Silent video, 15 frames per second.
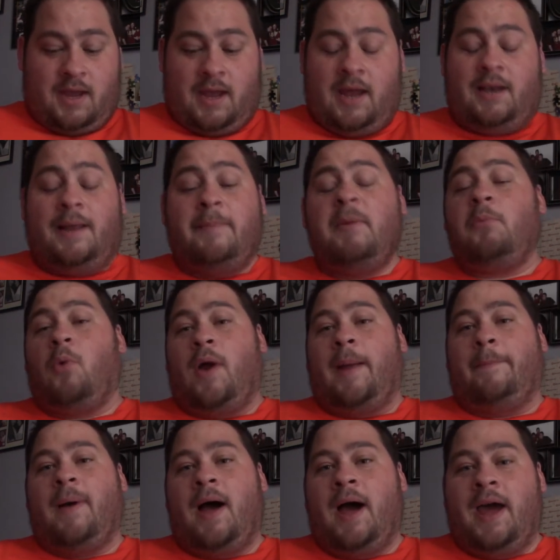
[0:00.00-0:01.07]
And lemon
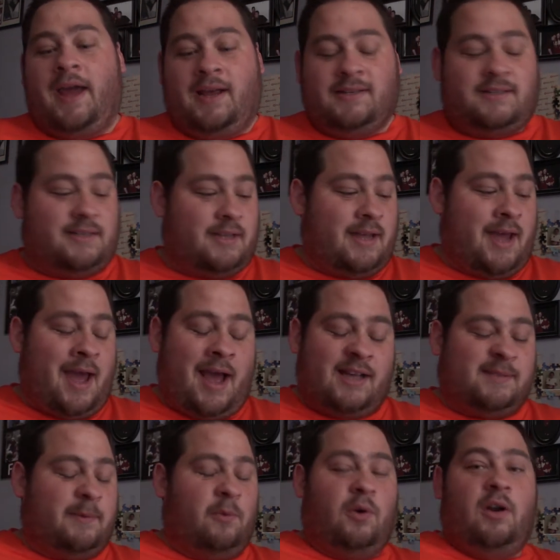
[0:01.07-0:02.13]
meringue pie
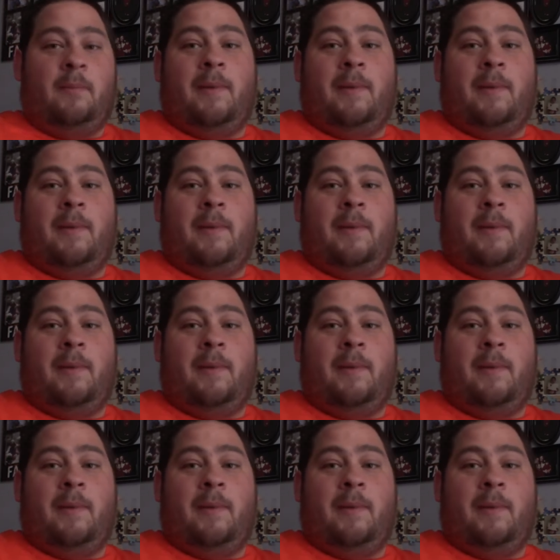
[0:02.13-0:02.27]
has to be one